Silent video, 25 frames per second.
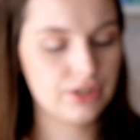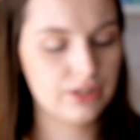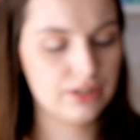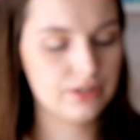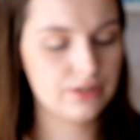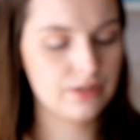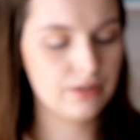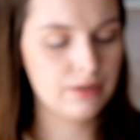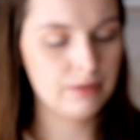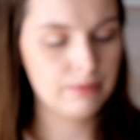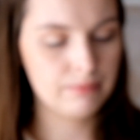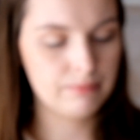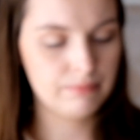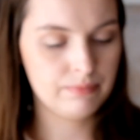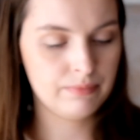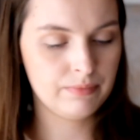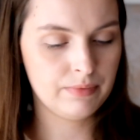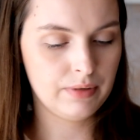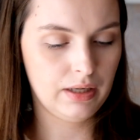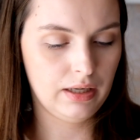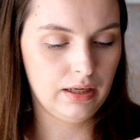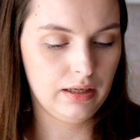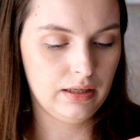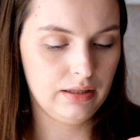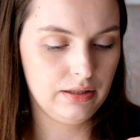it
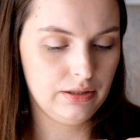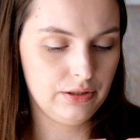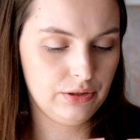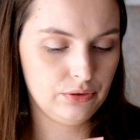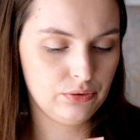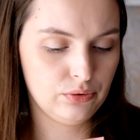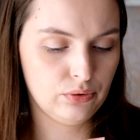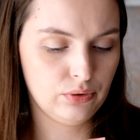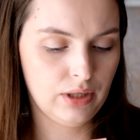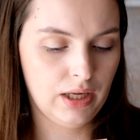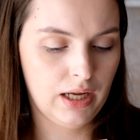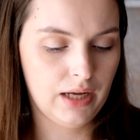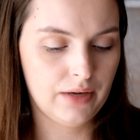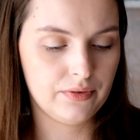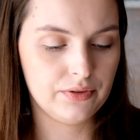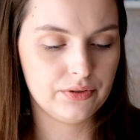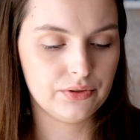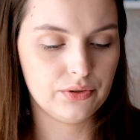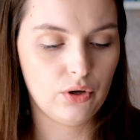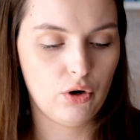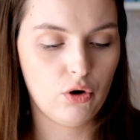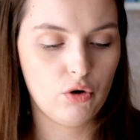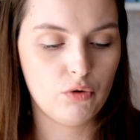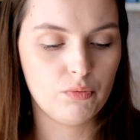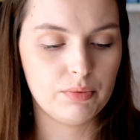to not have
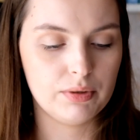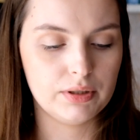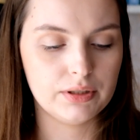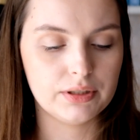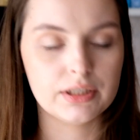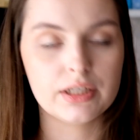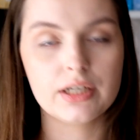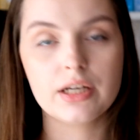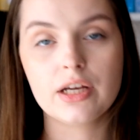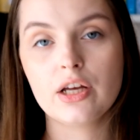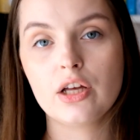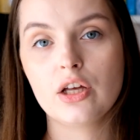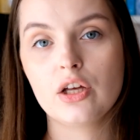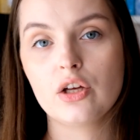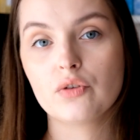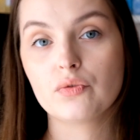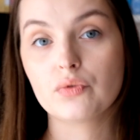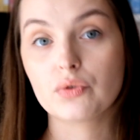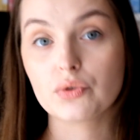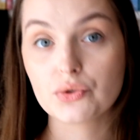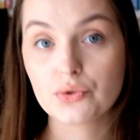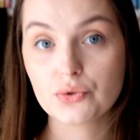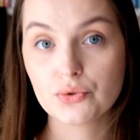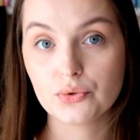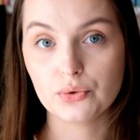it open
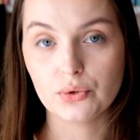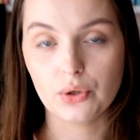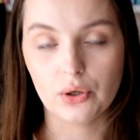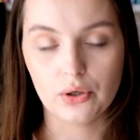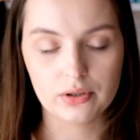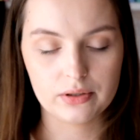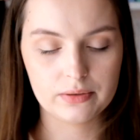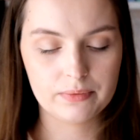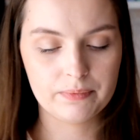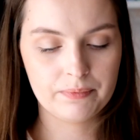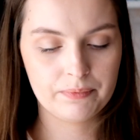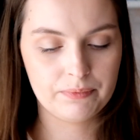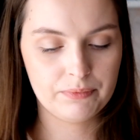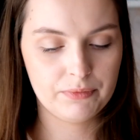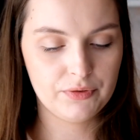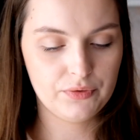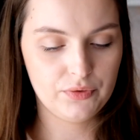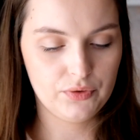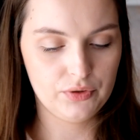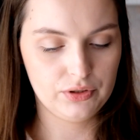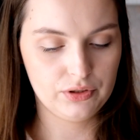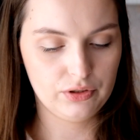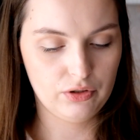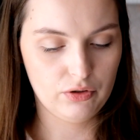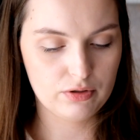for too long
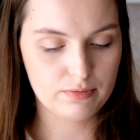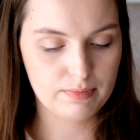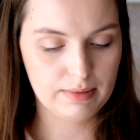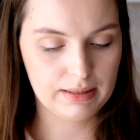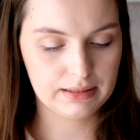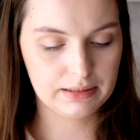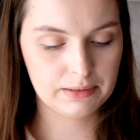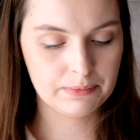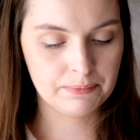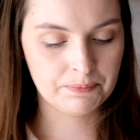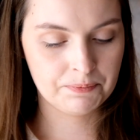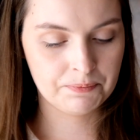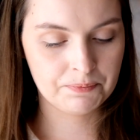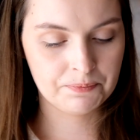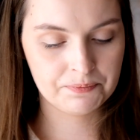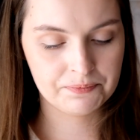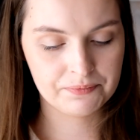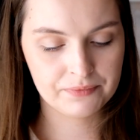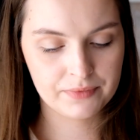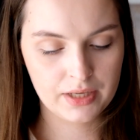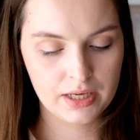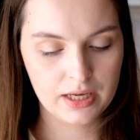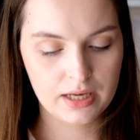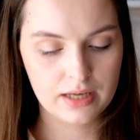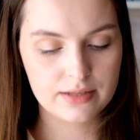before it goes bad.
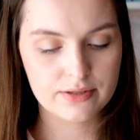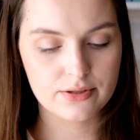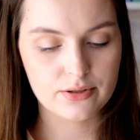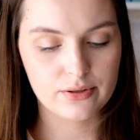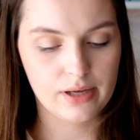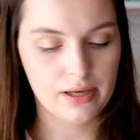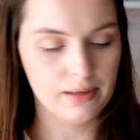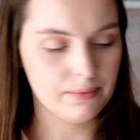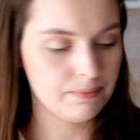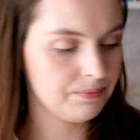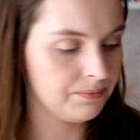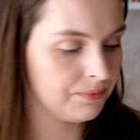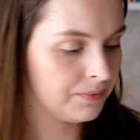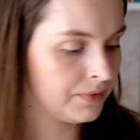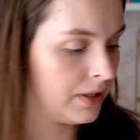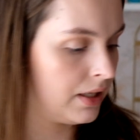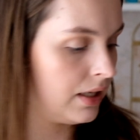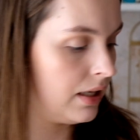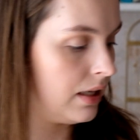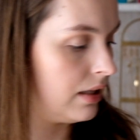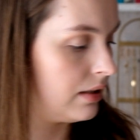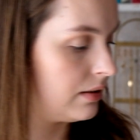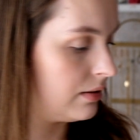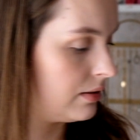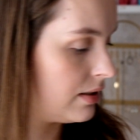So yeah,
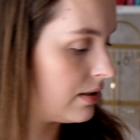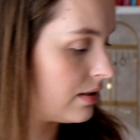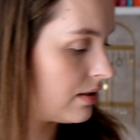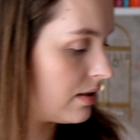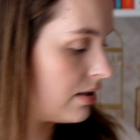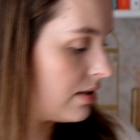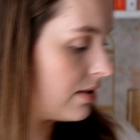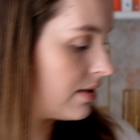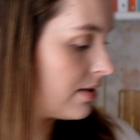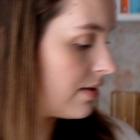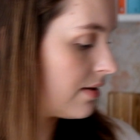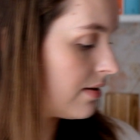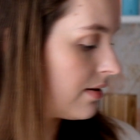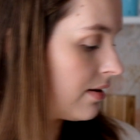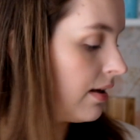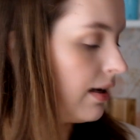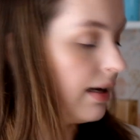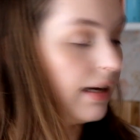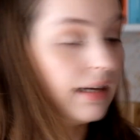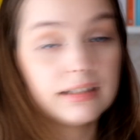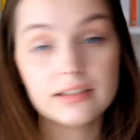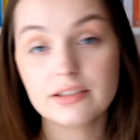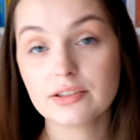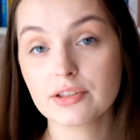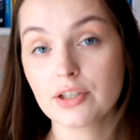this is
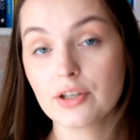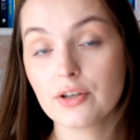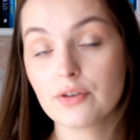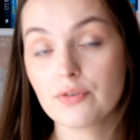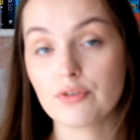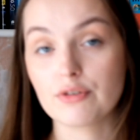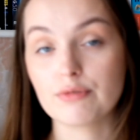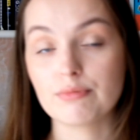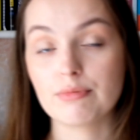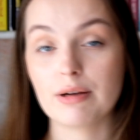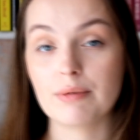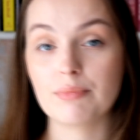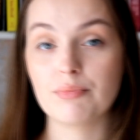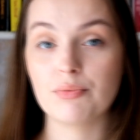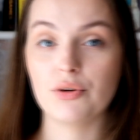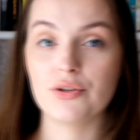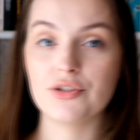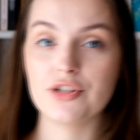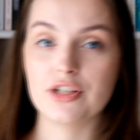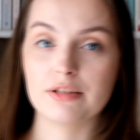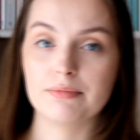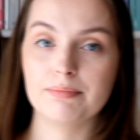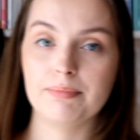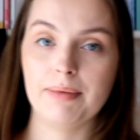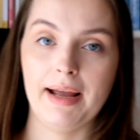it for my
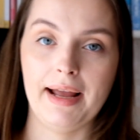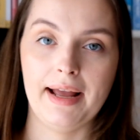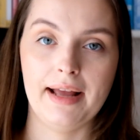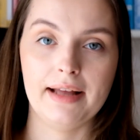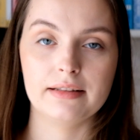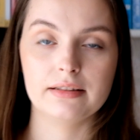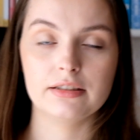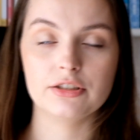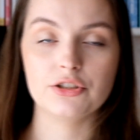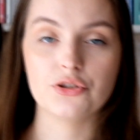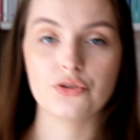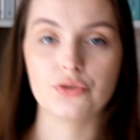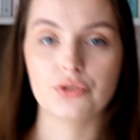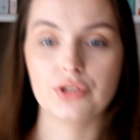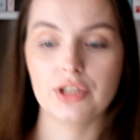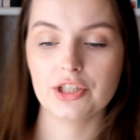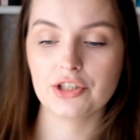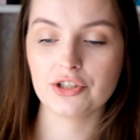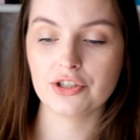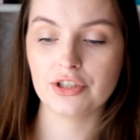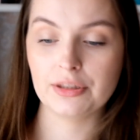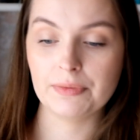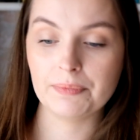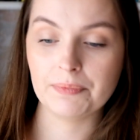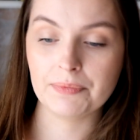Project Pan
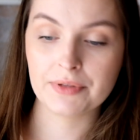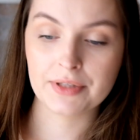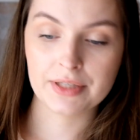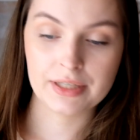introduction.